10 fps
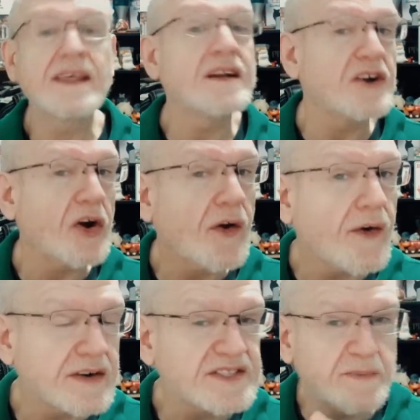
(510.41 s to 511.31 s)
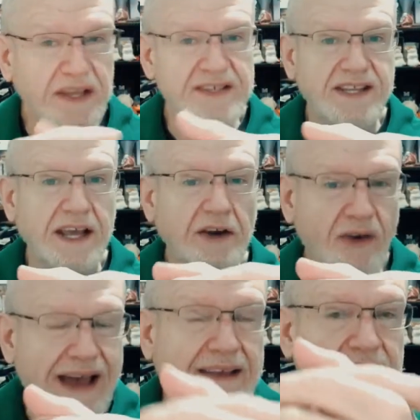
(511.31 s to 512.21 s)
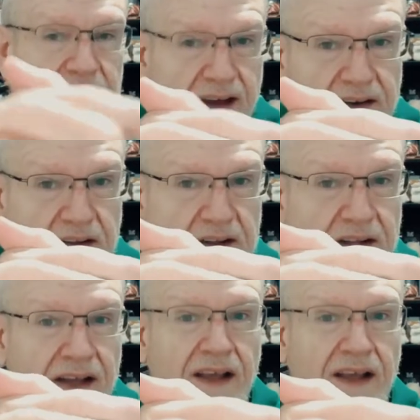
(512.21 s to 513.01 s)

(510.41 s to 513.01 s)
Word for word: then it hurts because I cracked the knuckle,